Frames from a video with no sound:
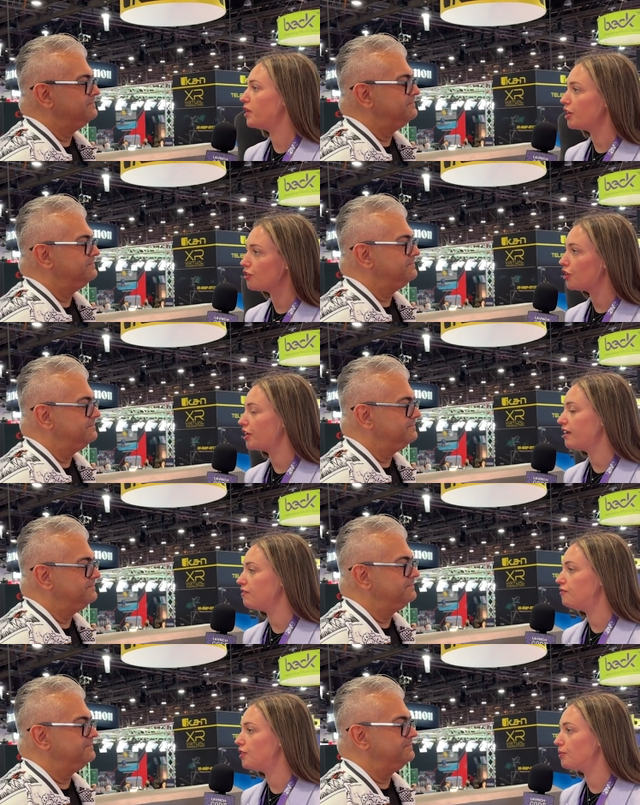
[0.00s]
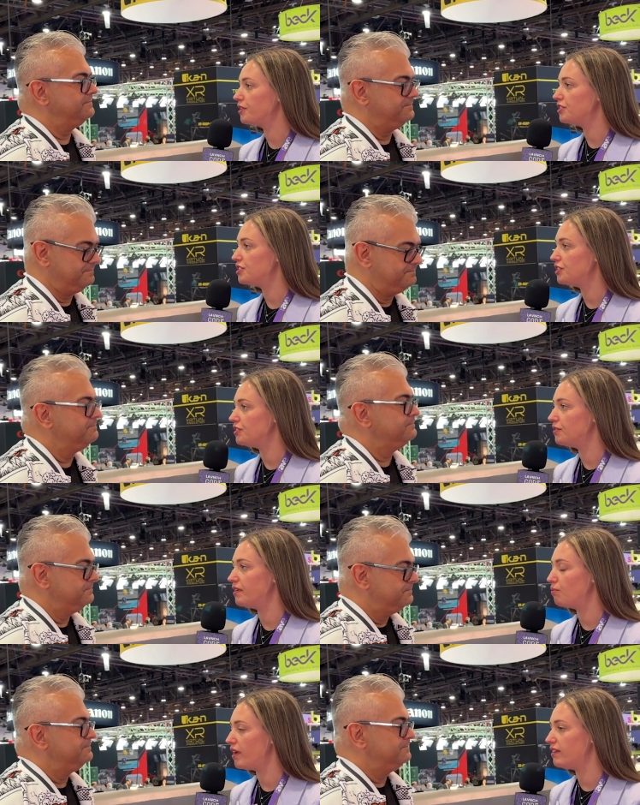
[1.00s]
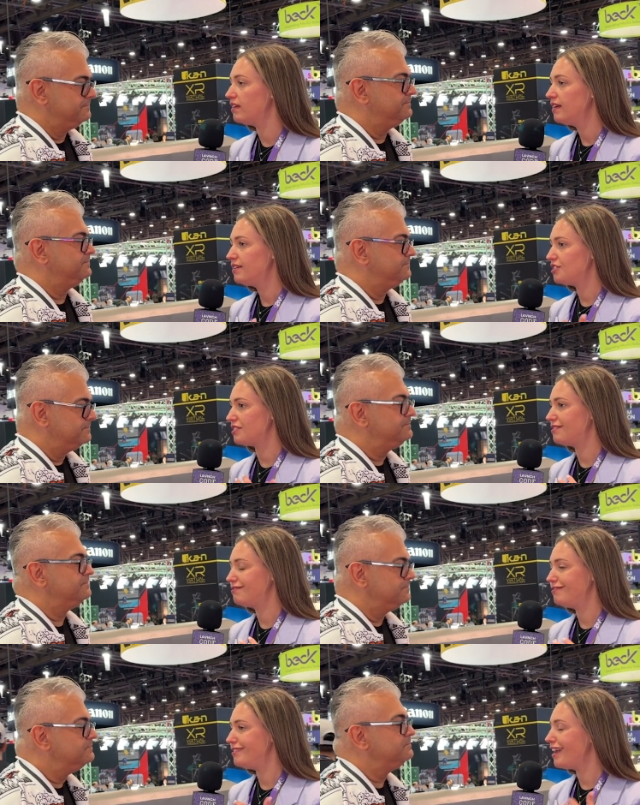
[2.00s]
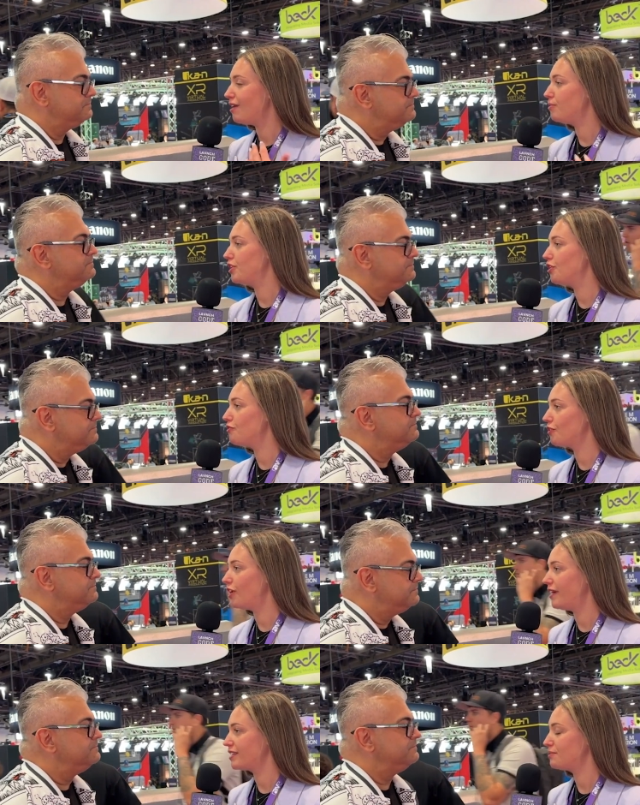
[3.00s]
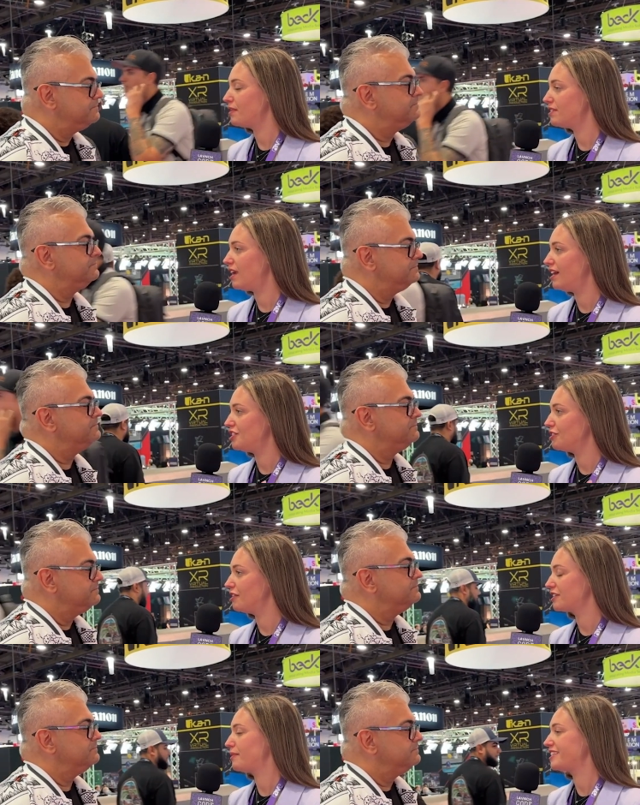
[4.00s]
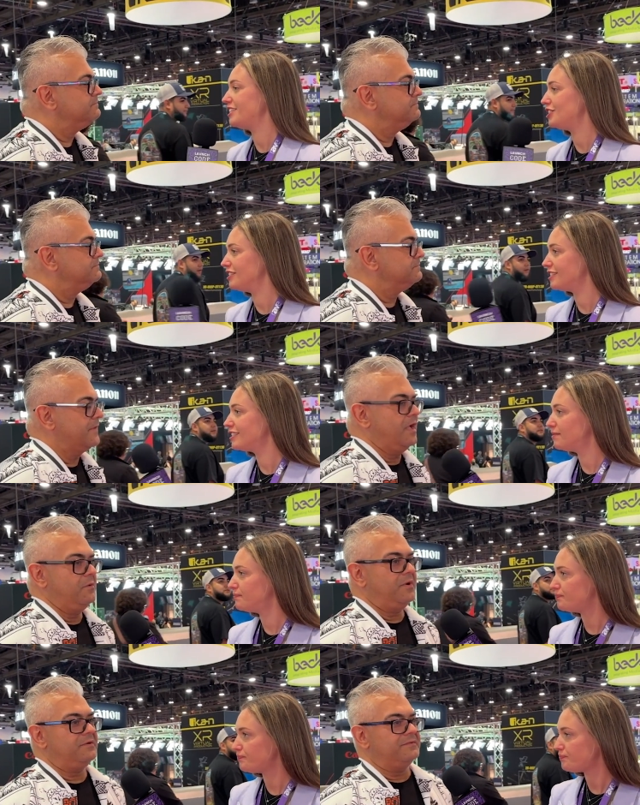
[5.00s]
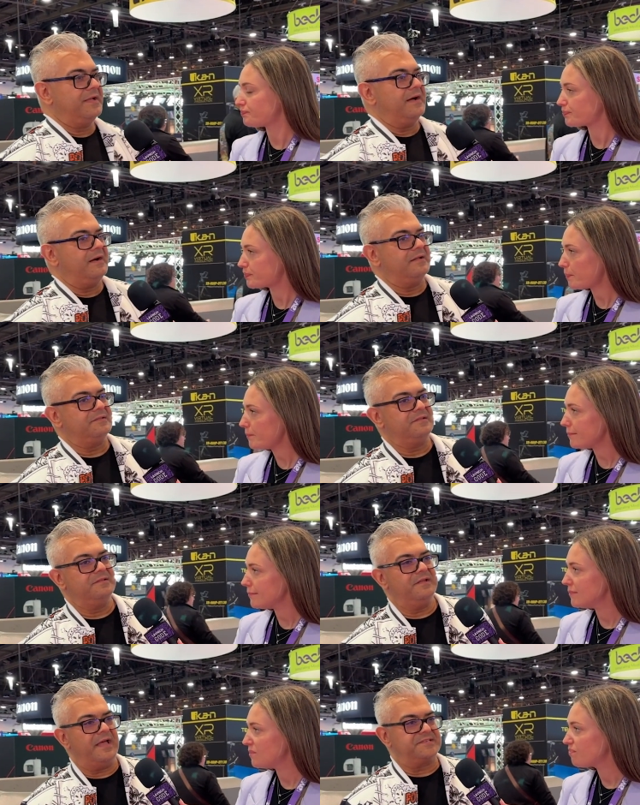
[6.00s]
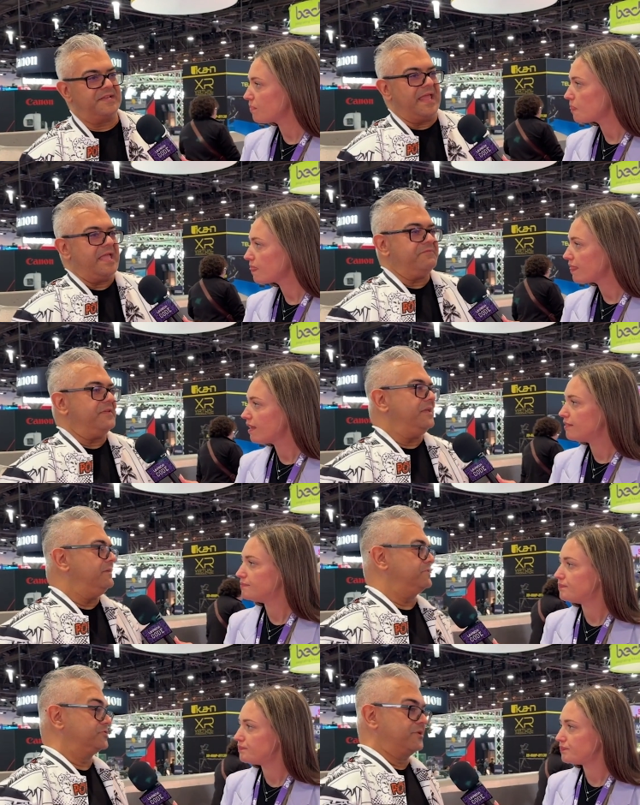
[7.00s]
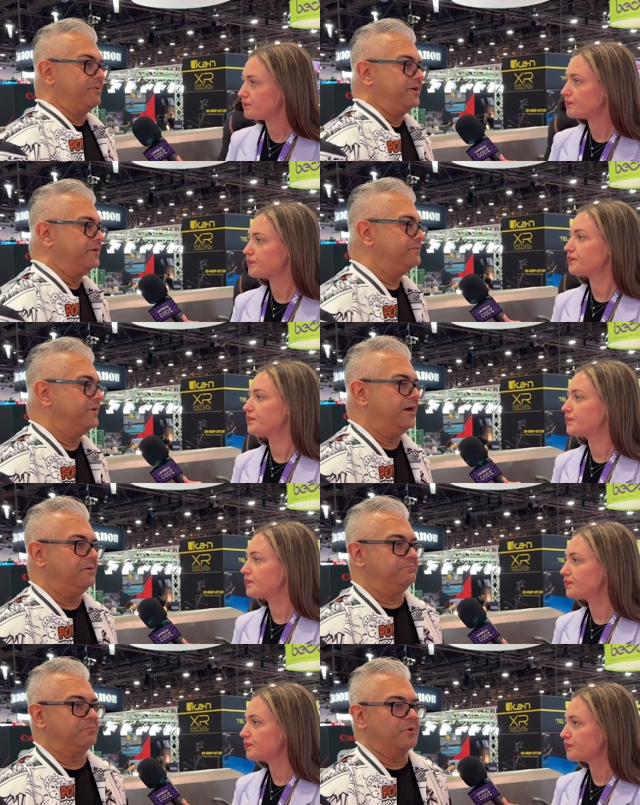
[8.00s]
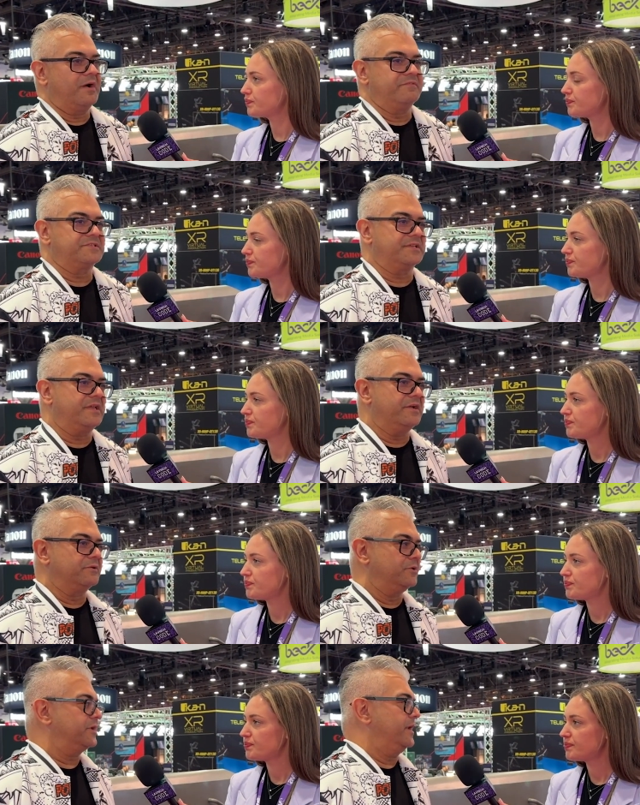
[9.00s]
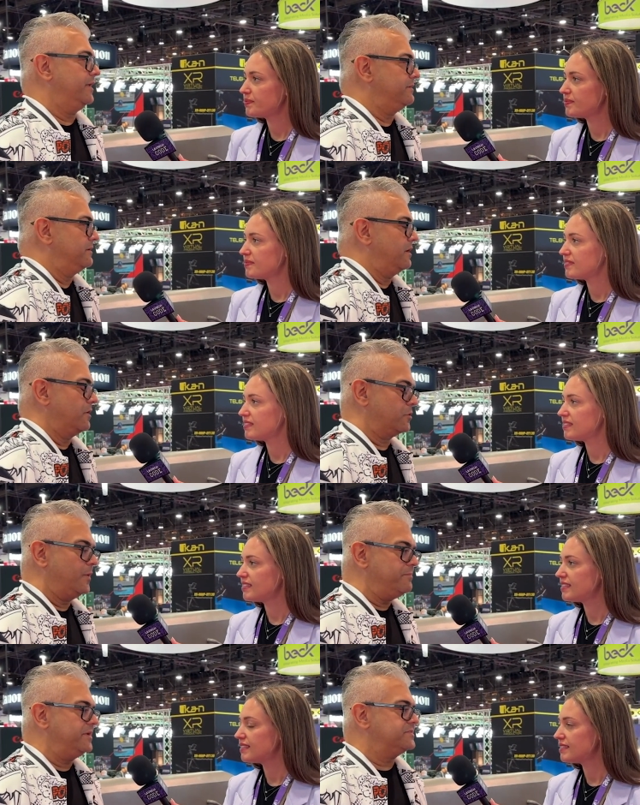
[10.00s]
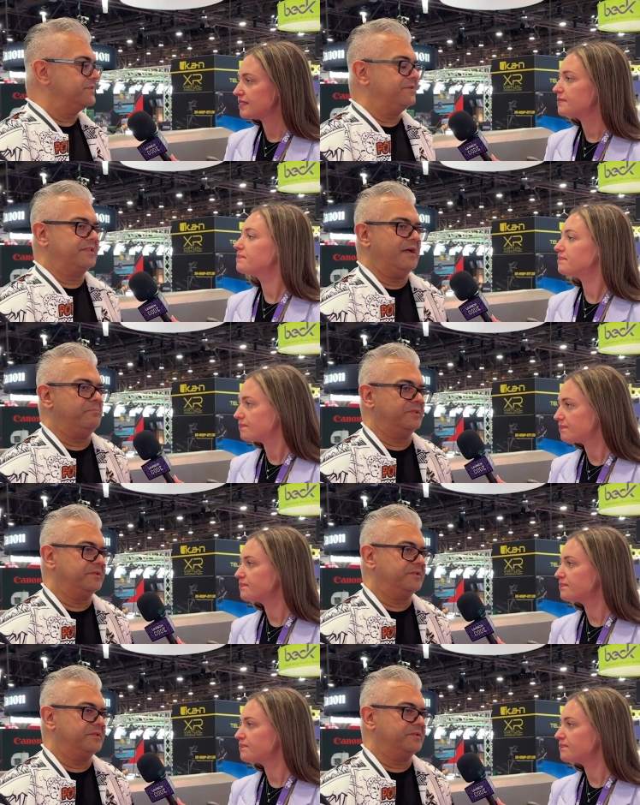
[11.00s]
Speaker 1: what you're looking forward to, and what just yeah, your overall ex- uh, general expectations?
Speaker 2: Well, uh, as an AV distributor, uh, we're obviously here looking at uh, our equipment and stuff like that, but